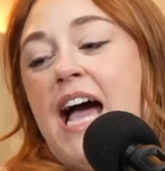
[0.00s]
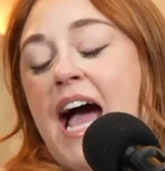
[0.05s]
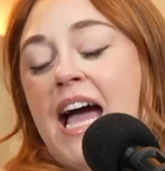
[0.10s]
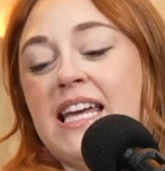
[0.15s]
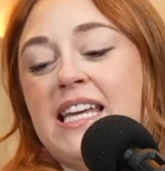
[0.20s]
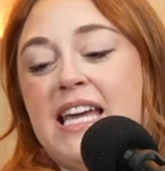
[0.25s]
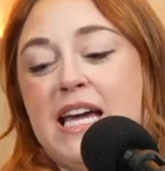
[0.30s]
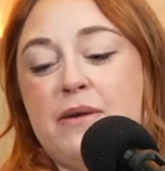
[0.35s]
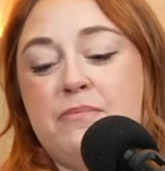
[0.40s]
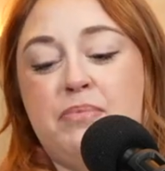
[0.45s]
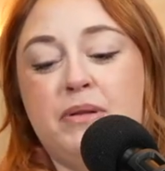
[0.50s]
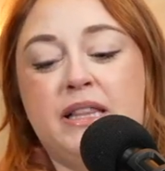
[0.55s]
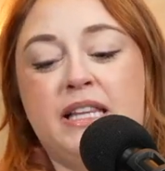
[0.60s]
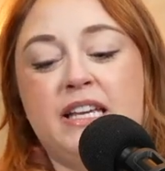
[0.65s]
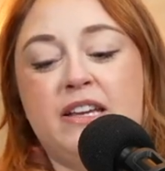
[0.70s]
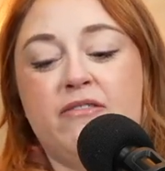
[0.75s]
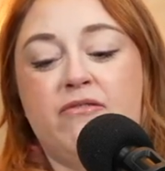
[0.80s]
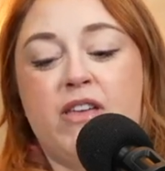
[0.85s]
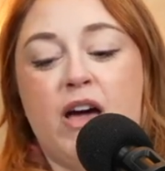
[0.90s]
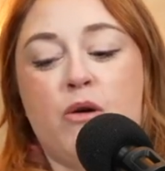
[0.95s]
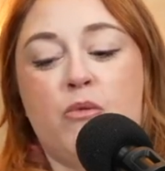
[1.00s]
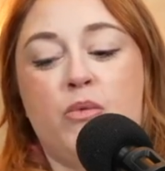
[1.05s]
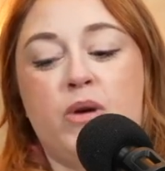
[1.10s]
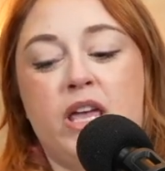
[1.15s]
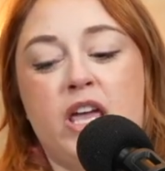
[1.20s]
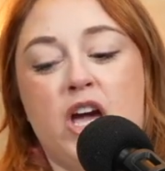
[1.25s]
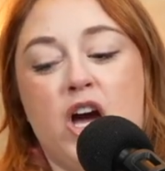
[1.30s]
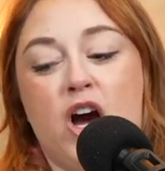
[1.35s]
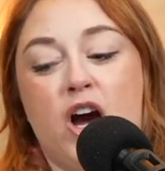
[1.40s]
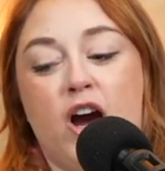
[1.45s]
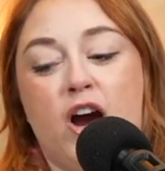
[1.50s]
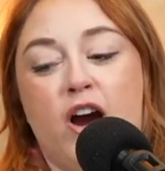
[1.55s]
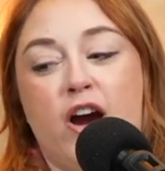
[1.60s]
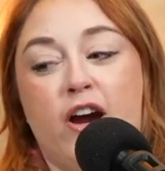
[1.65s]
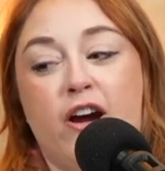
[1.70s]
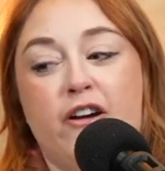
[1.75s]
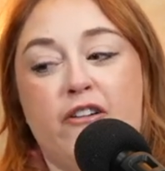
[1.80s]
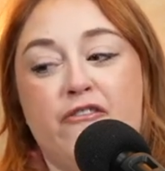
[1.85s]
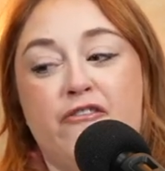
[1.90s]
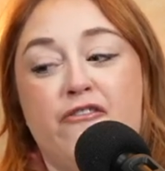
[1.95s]
can't believe that we
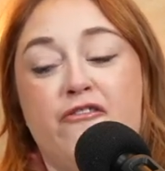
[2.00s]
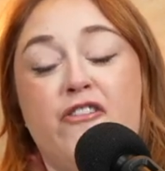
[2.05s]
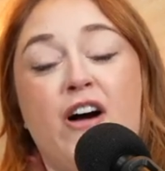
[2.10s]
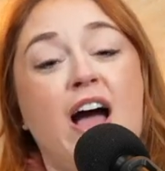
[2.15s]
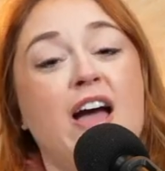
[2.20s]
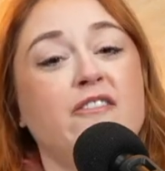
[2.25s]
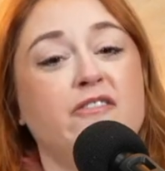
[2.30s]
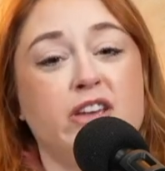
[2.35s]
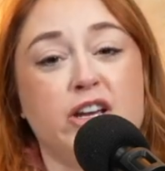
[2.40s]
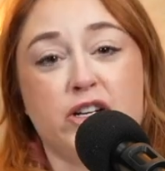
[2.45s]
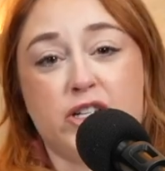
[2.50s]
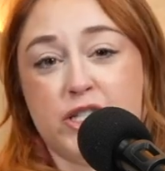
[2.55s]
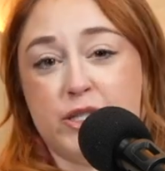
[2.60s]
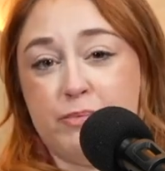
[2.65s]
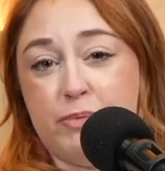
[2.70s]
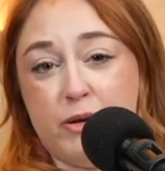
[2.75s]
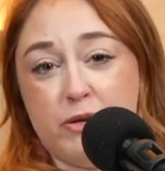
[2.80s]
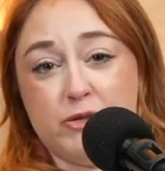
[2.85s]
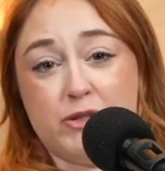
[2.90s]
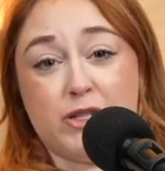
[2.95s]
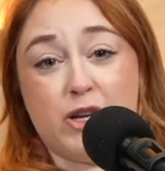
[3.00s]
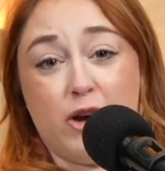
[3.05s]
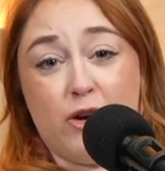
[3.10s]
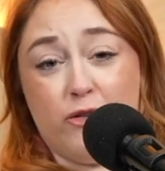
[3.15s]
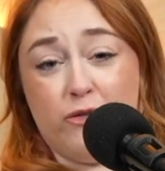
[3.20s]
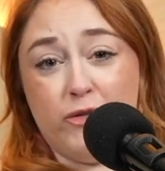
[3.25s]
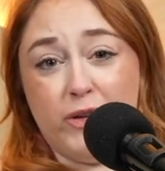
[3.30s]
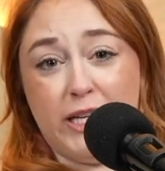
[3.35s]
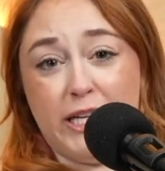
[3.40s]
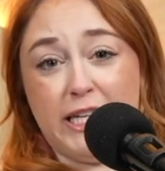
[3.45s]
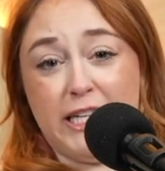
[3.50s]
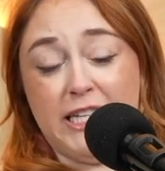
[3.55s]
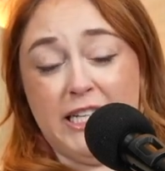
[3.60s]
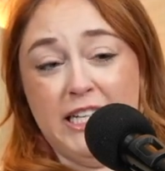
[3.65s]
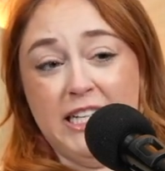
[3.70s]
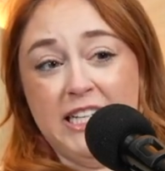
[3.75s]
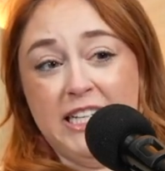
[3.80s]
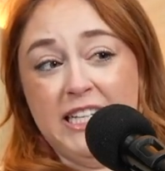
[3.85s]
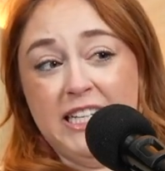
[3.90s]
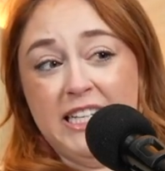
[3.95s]
are 5 years post-COVID,